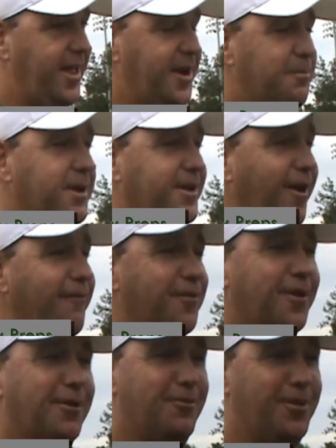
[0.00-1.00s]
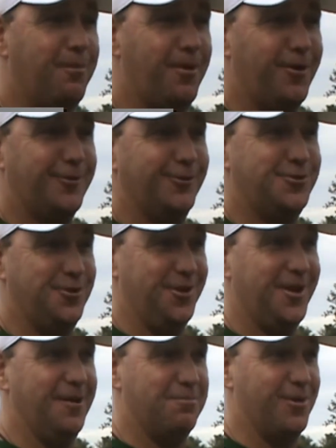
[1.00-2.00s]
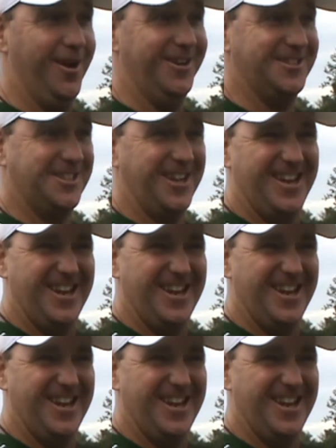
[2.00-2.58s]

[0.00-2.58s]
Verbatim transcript: It'll be comforting when the ball goes through the uprights.